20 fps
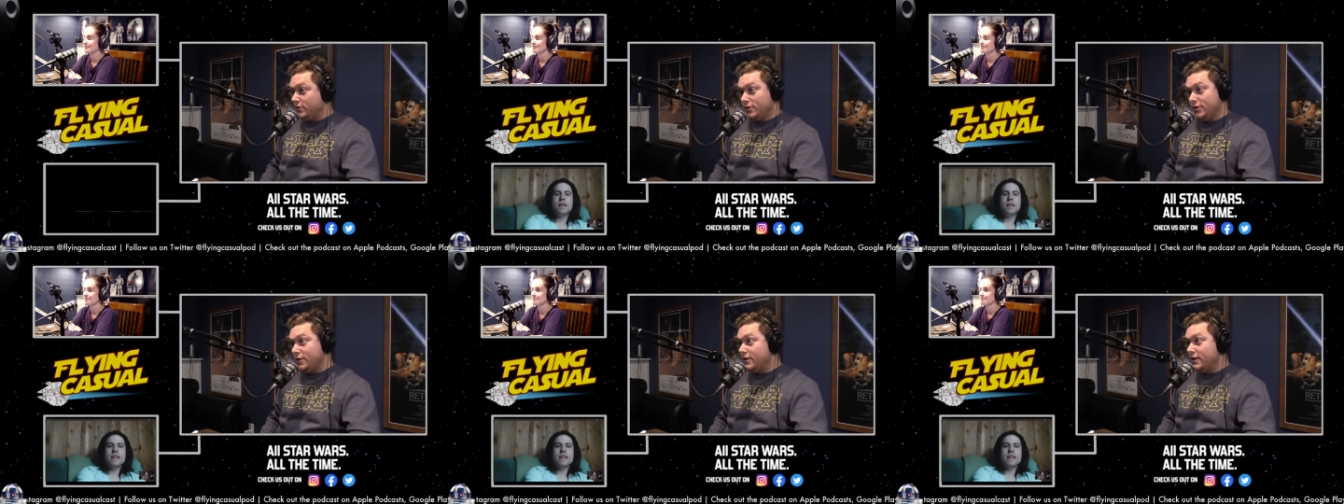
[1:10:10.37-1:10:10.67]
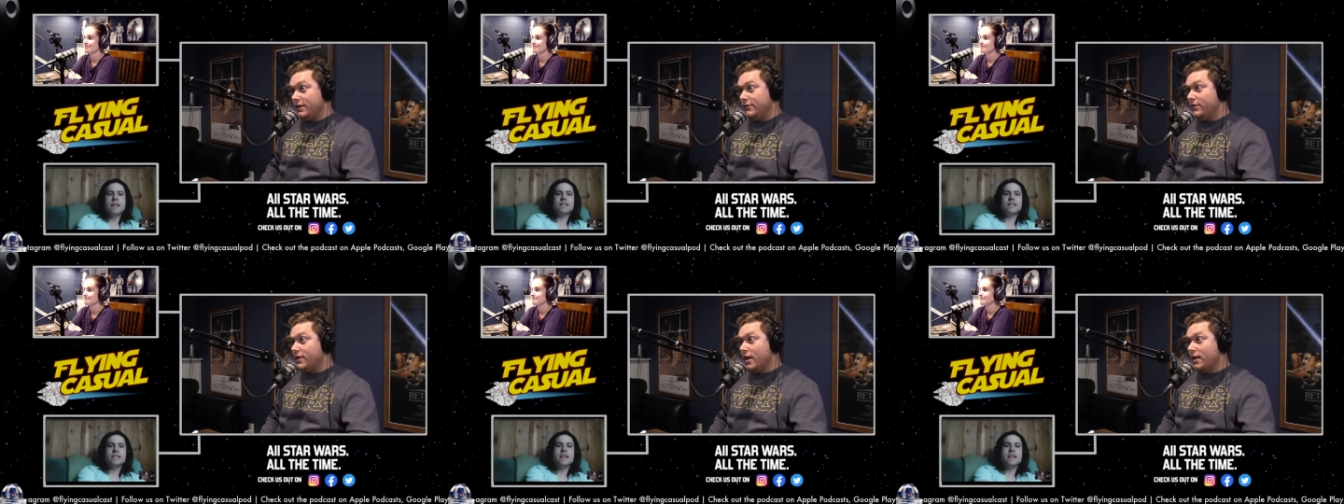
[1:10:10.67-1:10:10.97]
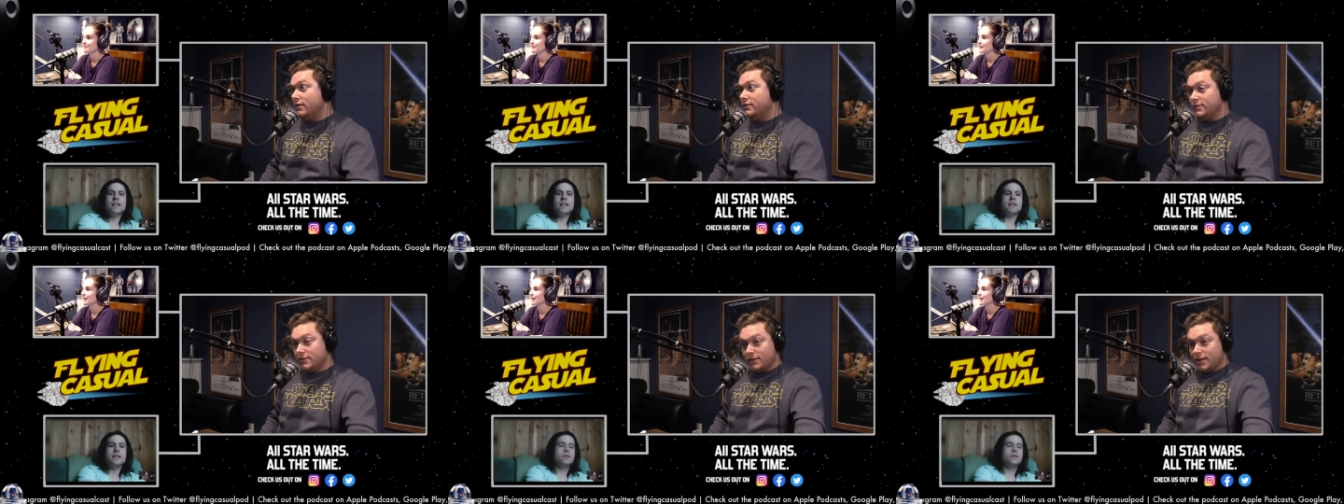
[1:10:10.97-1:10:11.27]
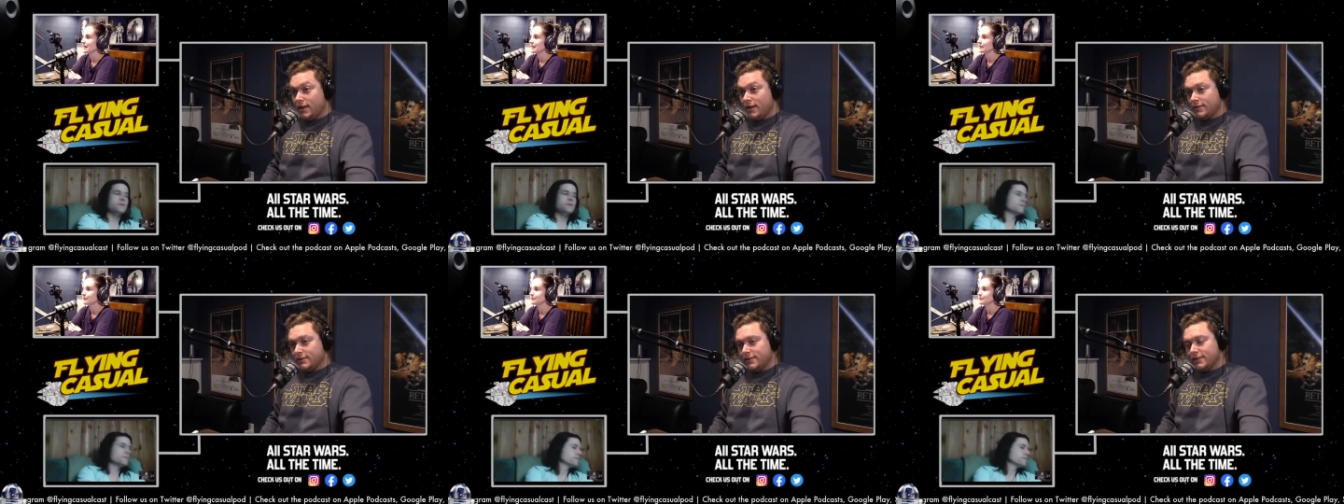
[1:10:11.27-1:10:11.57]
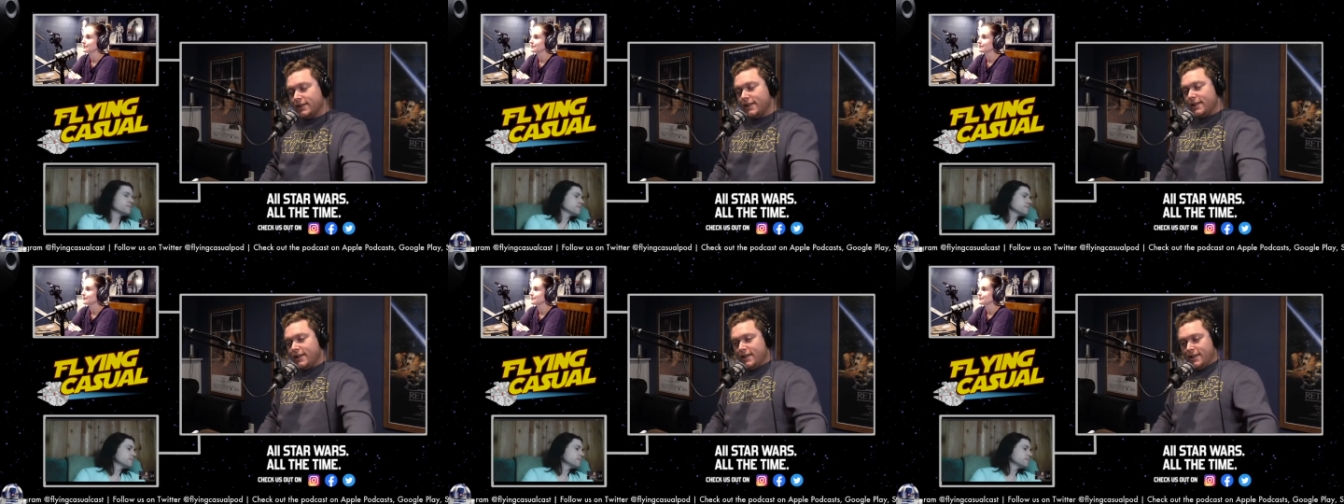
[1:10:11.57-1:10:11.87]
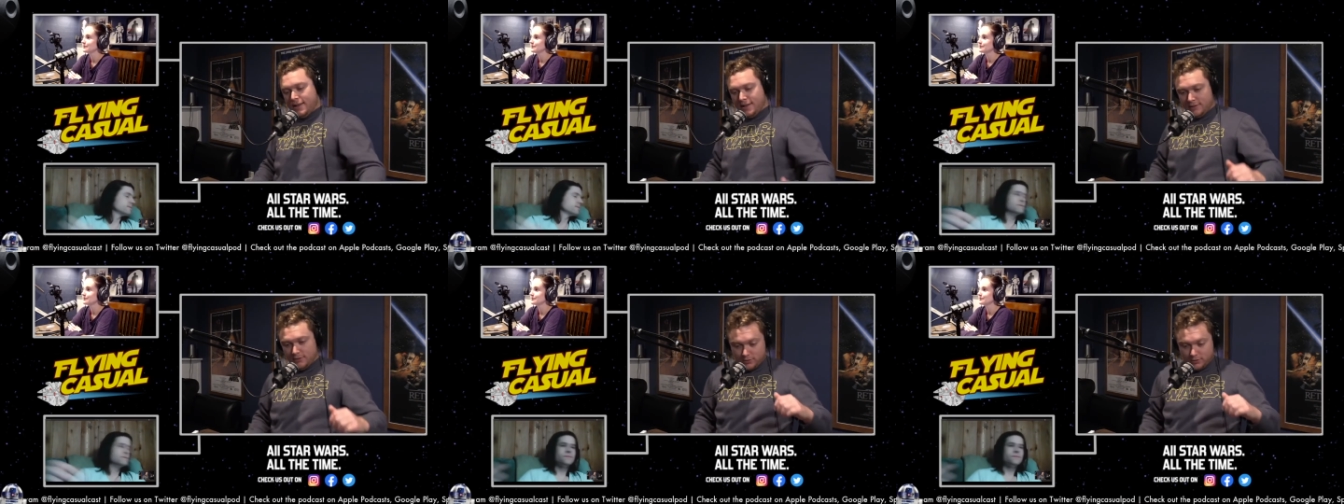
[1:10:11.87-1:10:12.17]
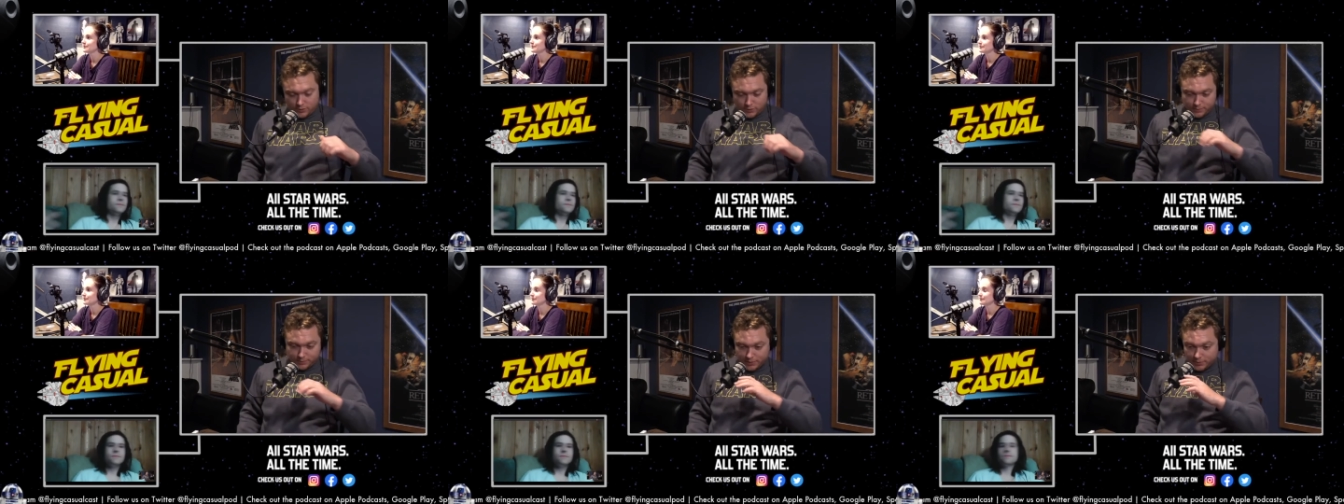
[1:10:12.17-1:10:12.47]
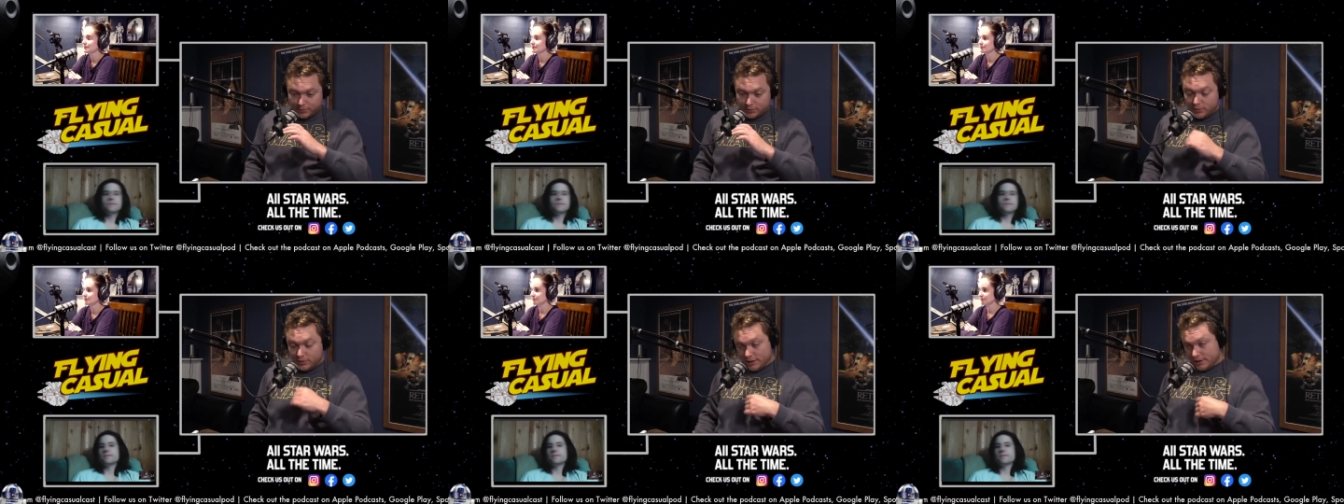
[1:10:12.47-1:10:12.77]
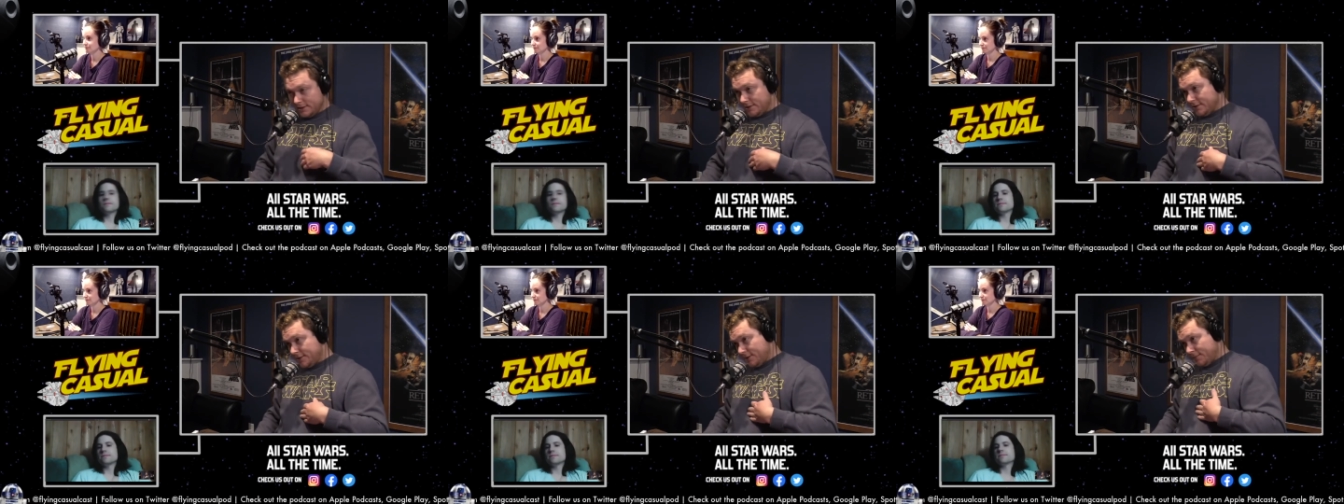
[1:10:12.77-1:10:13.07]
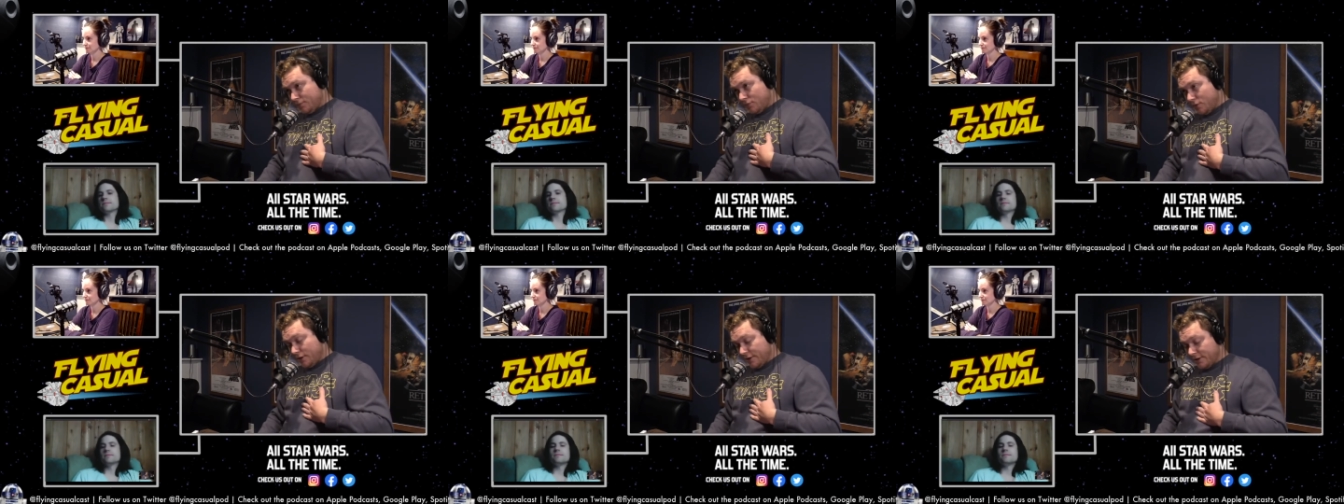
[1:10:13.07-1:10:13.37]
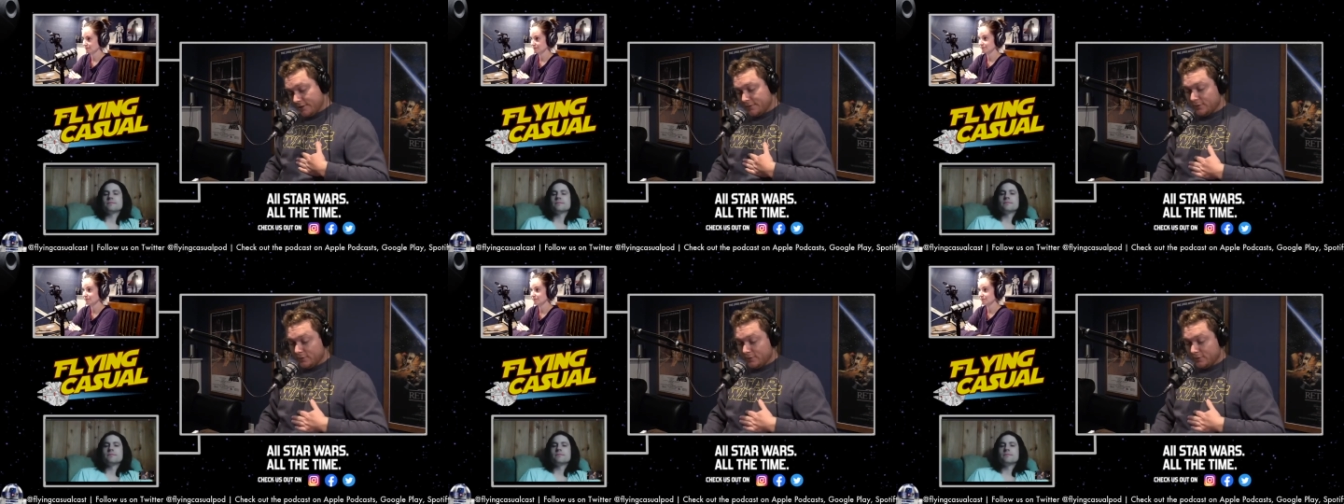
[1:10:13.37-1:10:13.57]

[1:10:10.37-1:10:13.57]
You didn't even hesitate. Luke would be really disappointed.